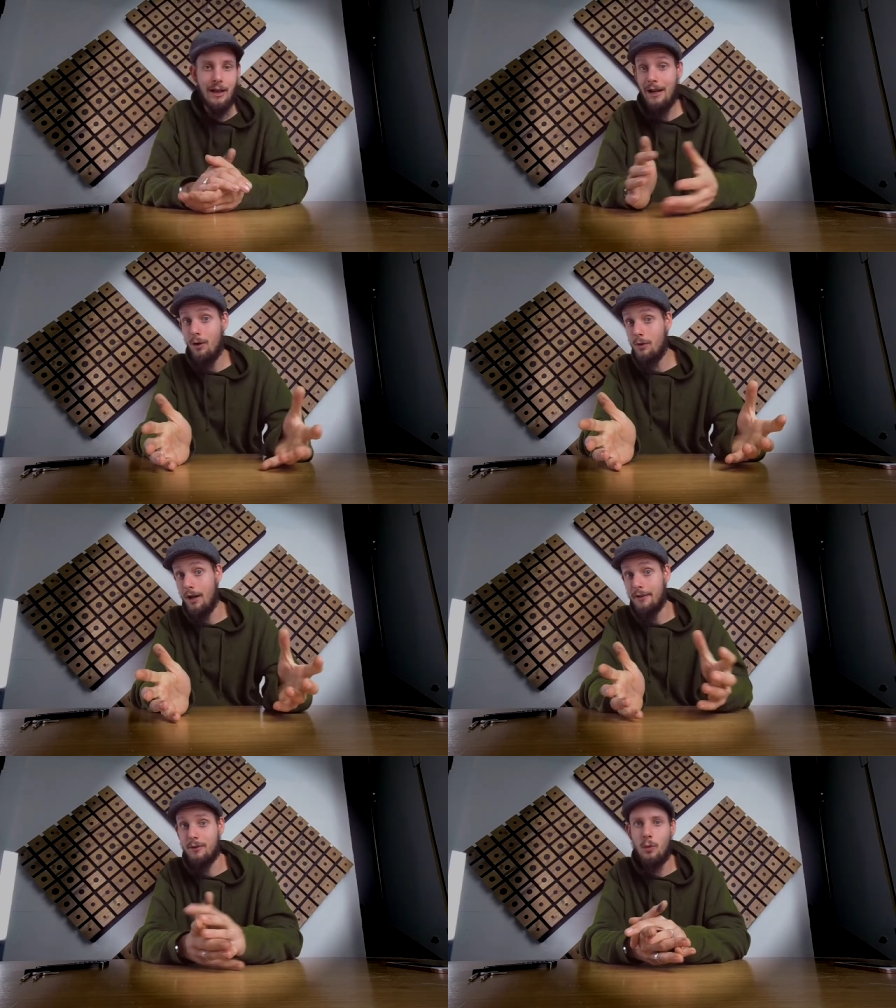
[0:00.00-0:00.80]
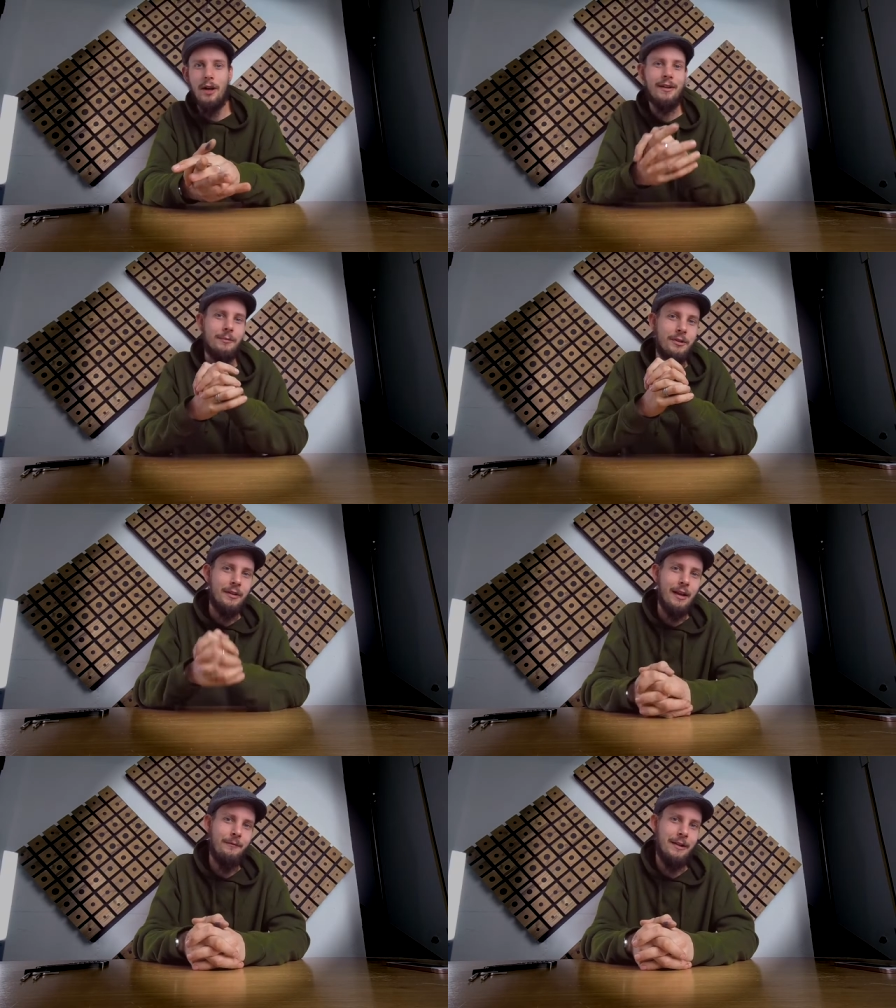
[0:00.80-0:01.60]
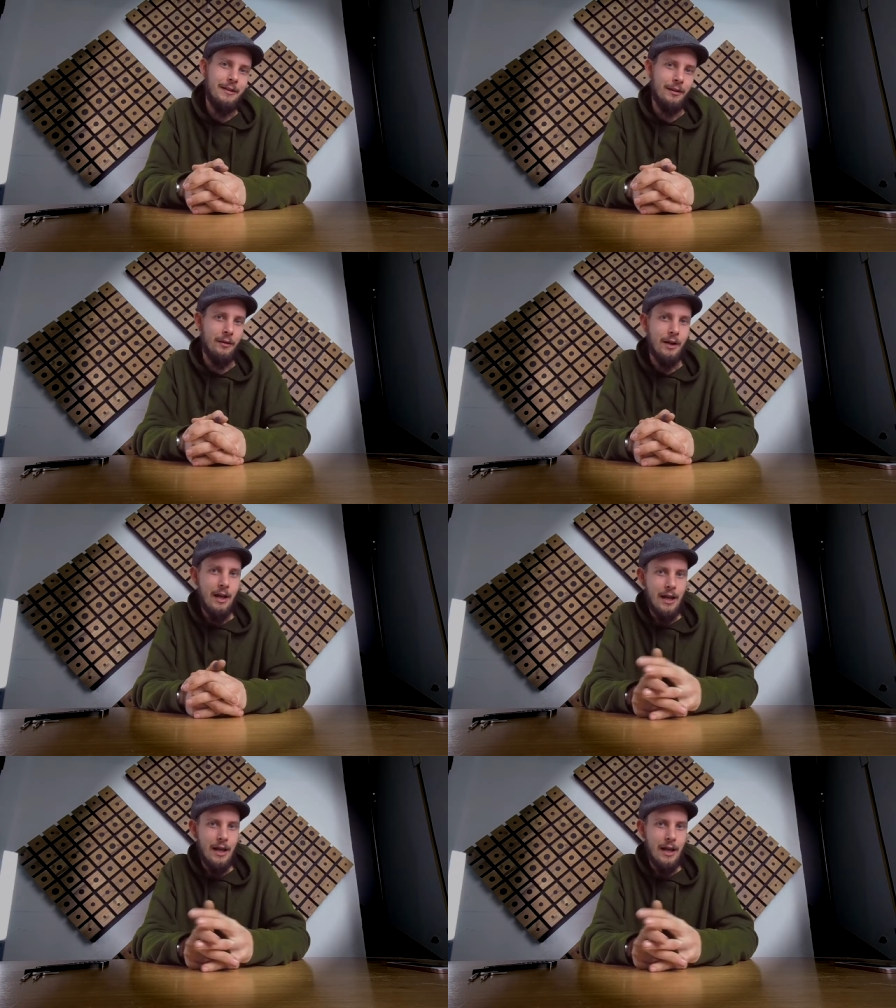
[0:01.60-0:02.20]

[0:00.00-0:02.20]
Hello guys and welcome to another video.